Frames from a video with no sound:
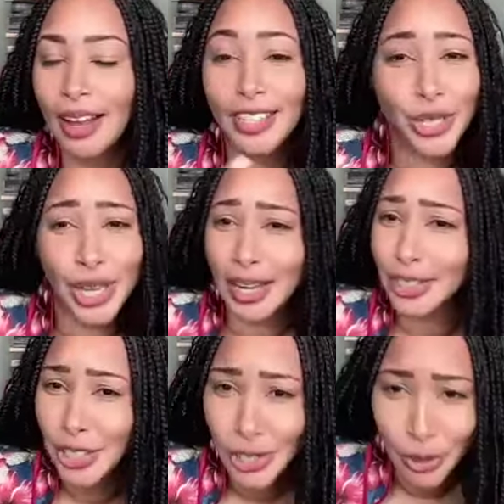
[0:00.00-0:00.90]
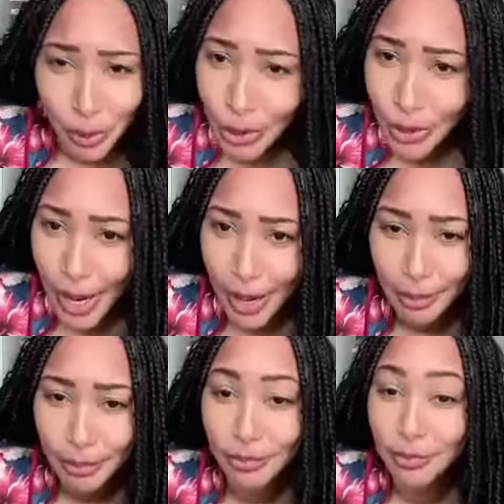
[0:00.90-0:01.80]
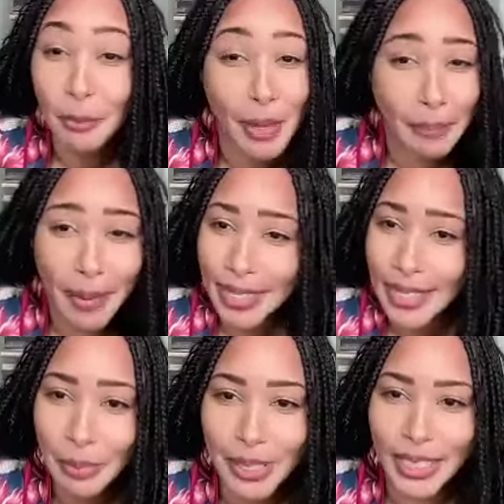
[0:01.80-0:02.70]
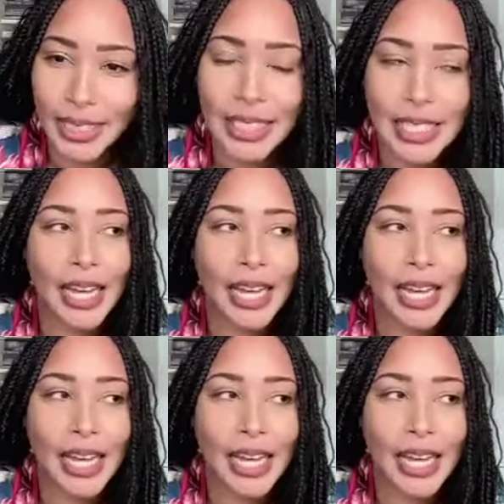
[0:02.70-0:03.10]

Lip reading: educational program for me and my siblings,